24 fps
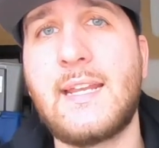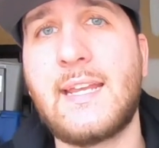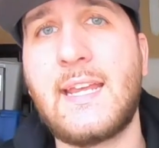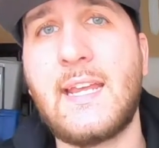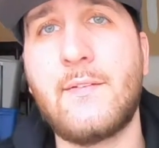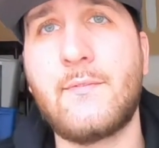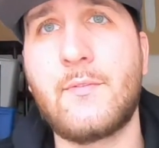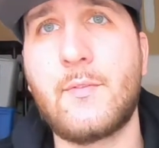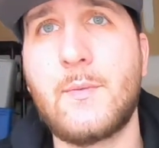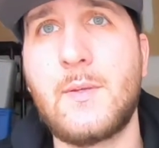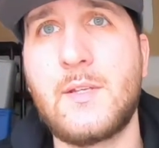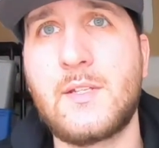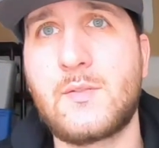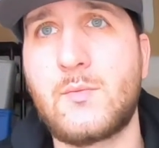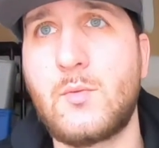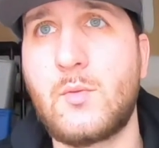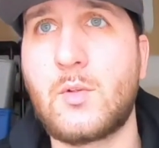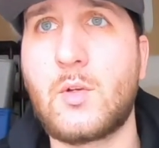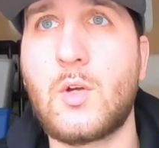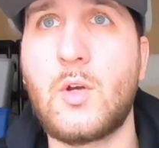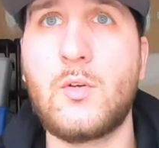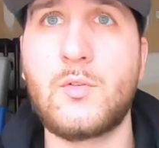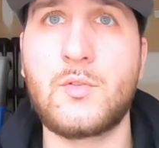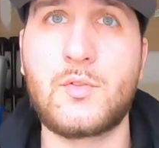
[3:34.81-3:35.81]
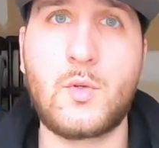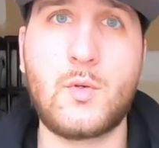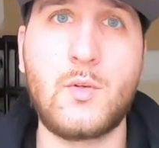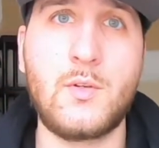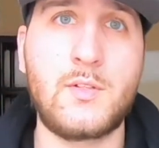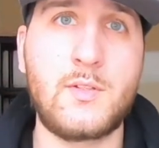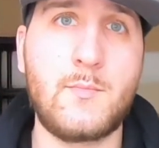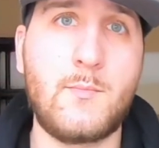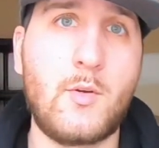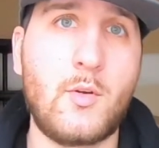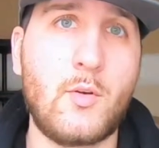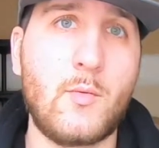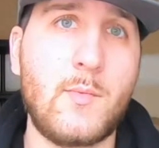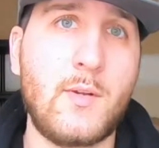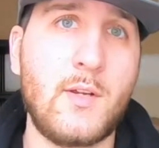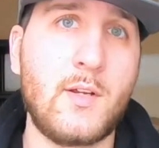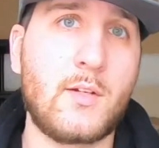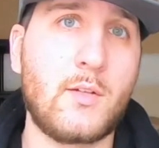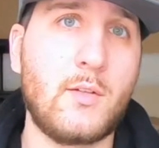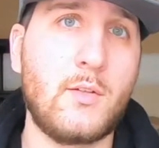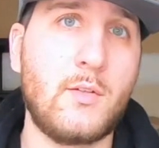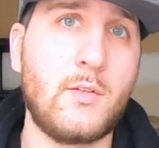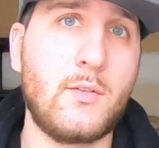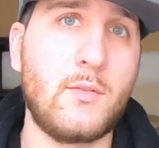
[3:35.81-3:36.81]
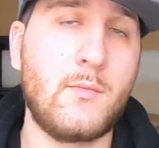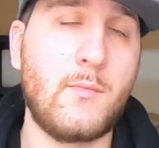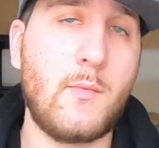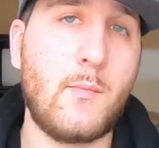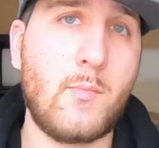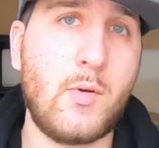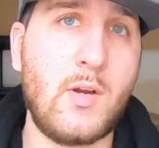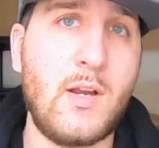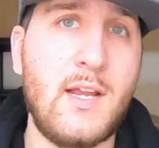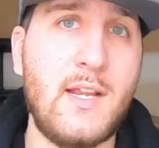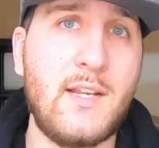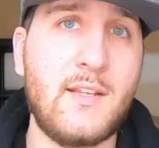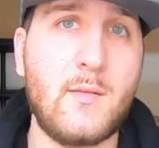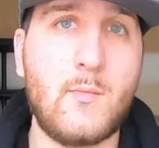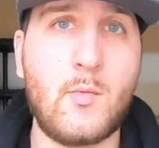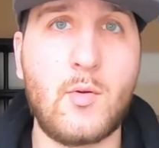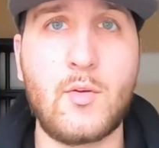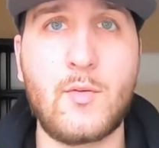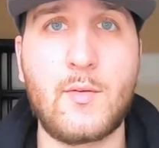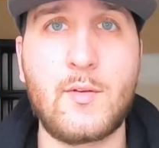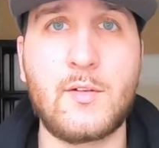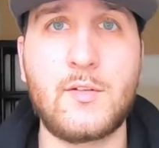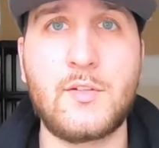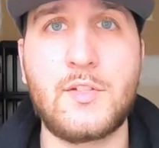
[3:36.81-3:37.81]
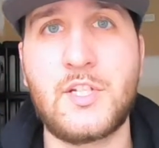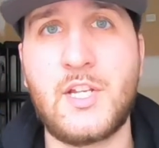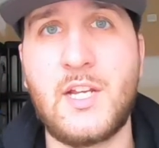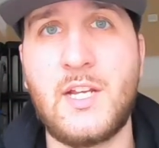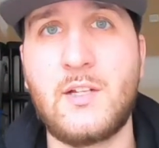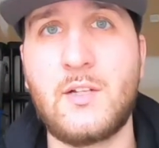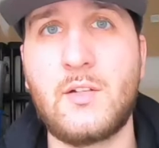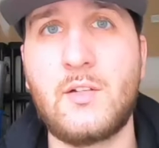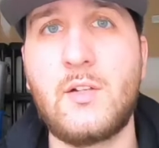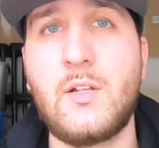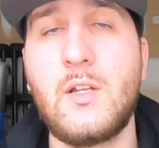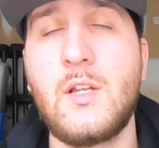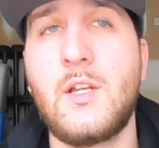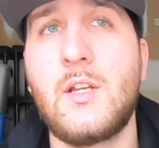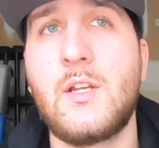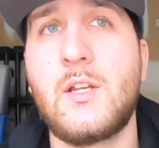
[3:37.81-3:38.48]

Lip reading: get from this will go towards the MotoMiracle brand, the MotoMiracle channel.